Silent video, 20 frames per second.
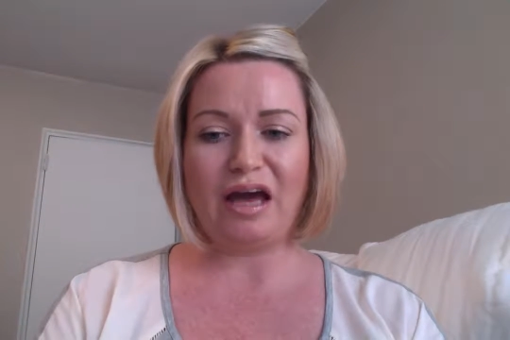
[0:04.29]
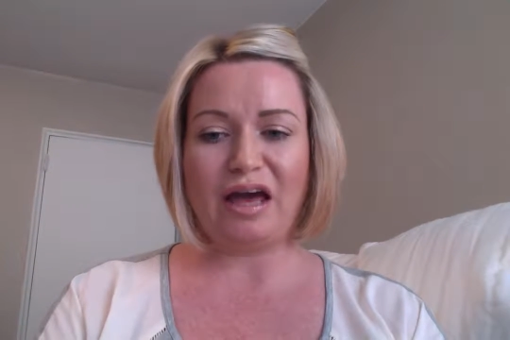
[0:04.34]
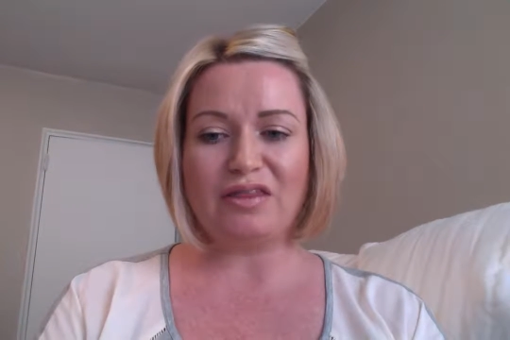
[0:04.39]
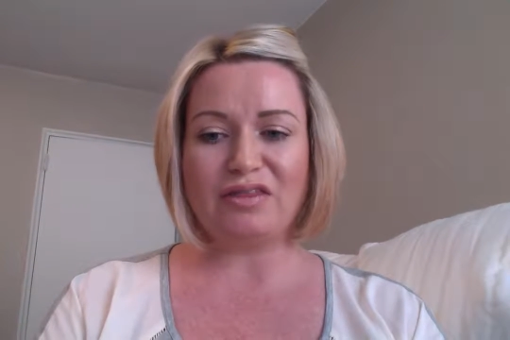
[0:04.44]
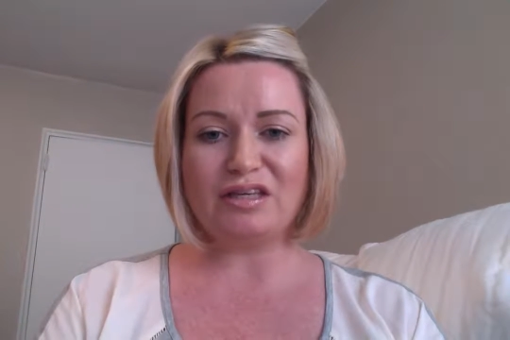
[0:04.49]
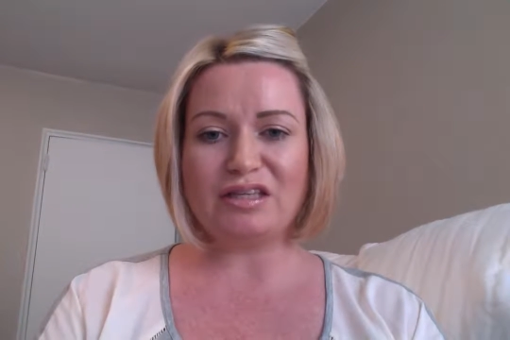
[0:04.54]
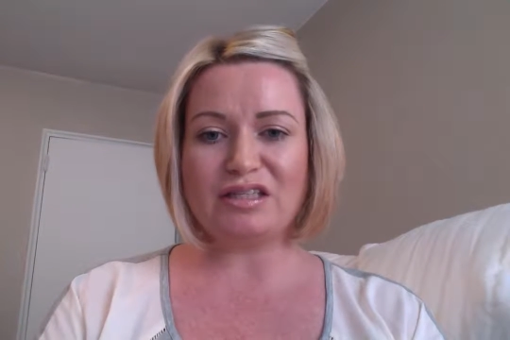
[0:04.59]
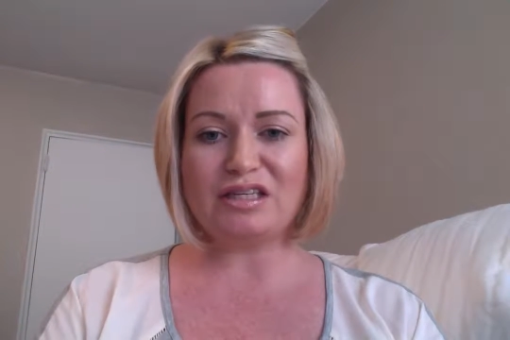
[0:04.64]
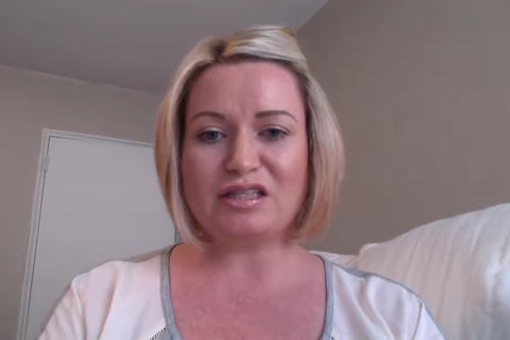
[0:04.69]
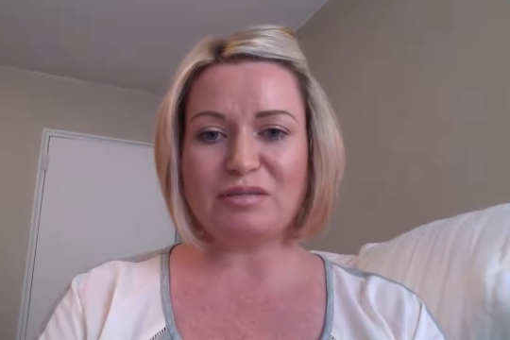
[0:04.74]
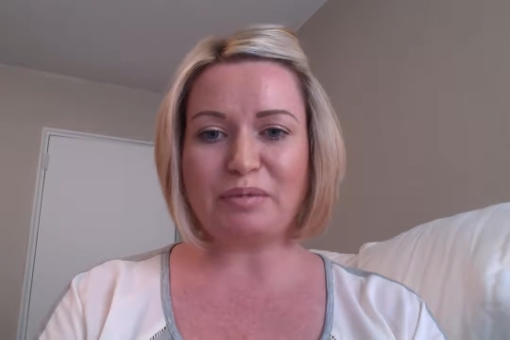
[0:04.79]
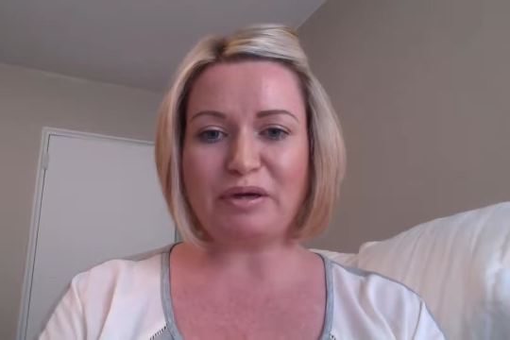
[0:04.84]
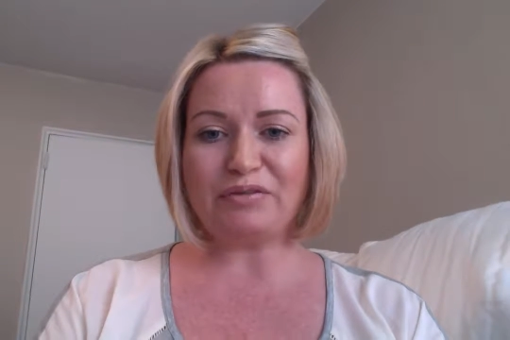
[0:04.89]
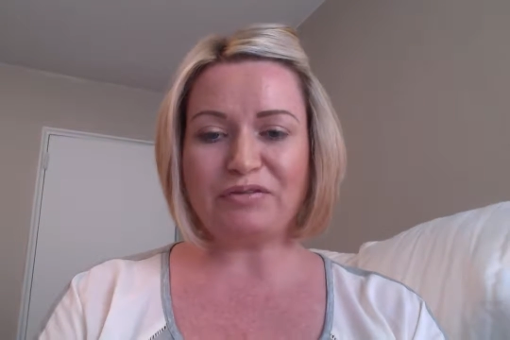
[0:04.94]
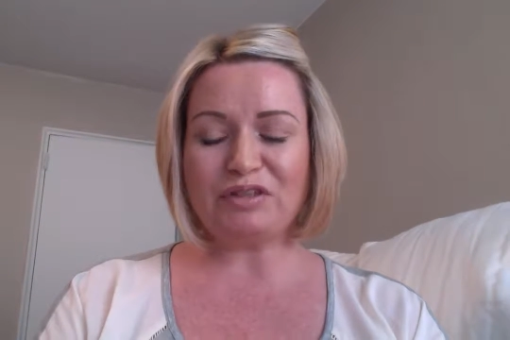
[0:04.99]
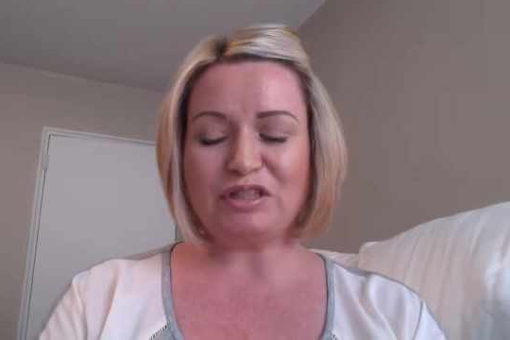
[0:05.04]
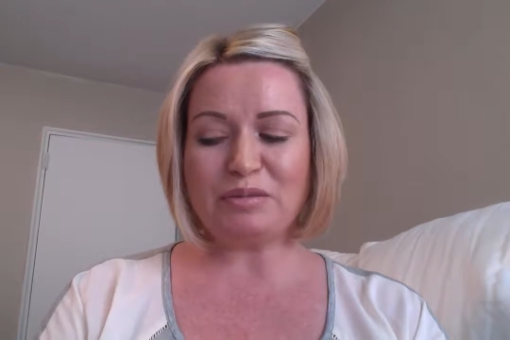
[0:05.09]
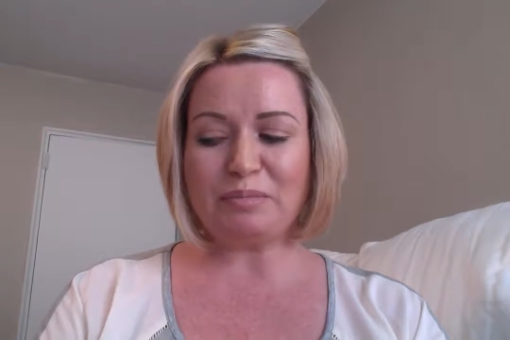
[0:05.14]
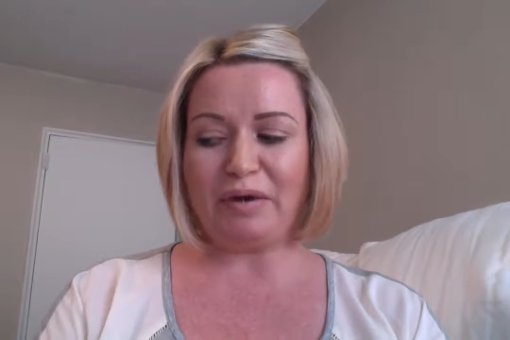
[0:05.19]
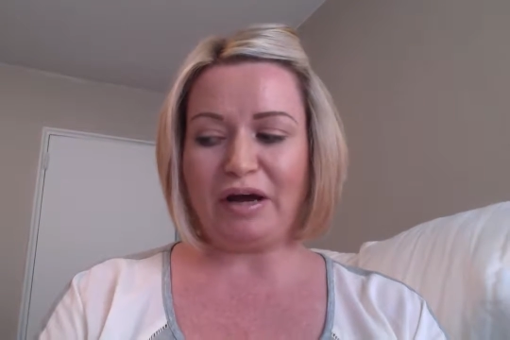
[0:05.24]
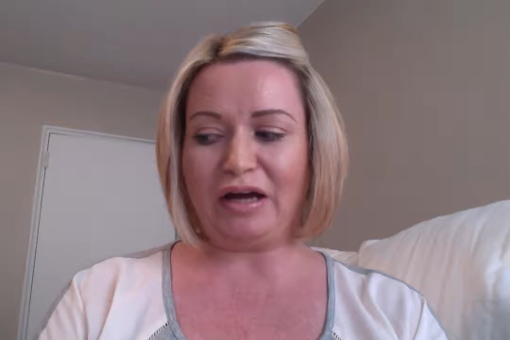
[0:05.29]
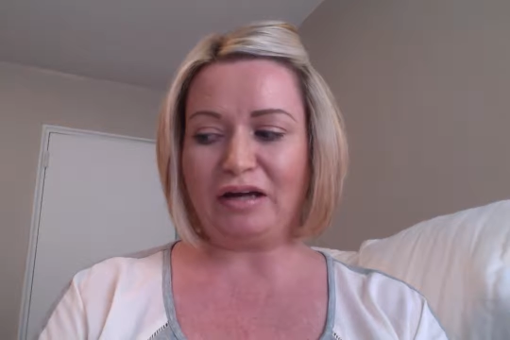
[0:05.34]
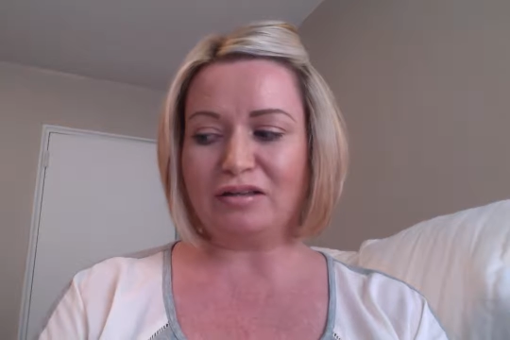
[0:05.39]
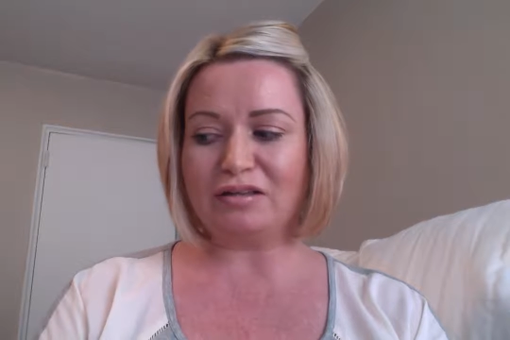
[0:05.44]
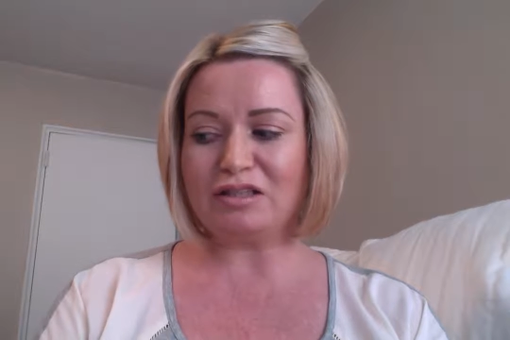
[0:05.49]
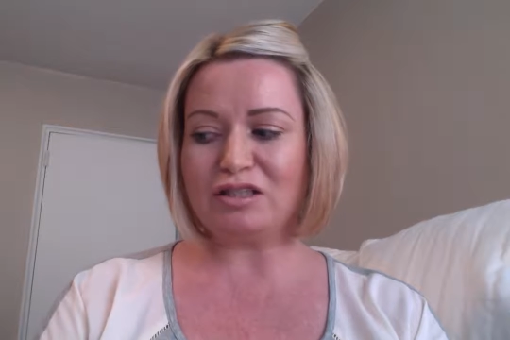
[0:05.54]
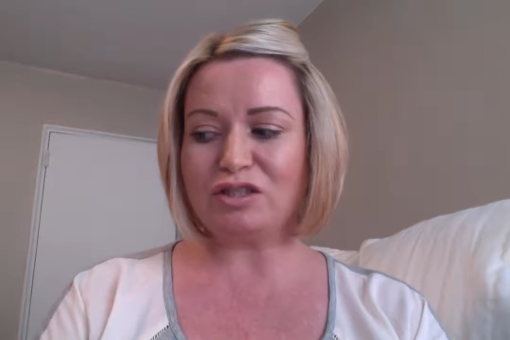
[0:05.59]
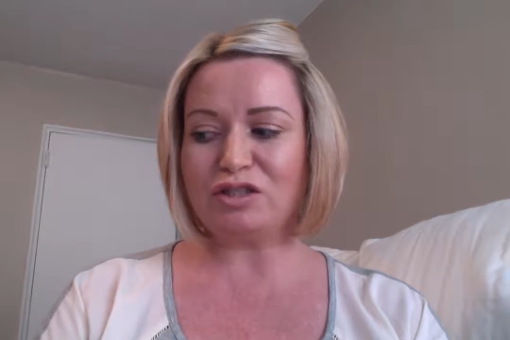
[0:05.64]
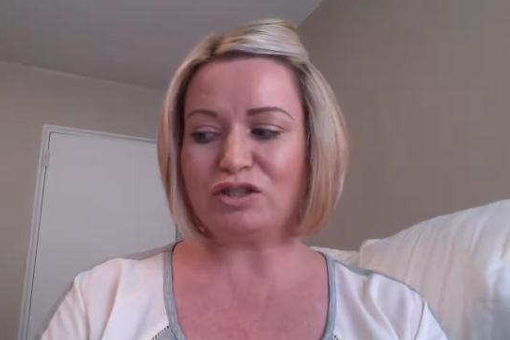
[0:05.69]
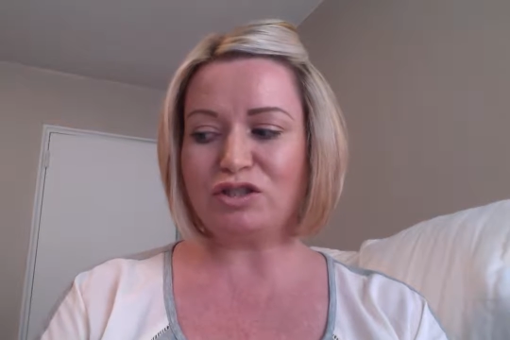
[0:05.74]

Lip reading: and this is my response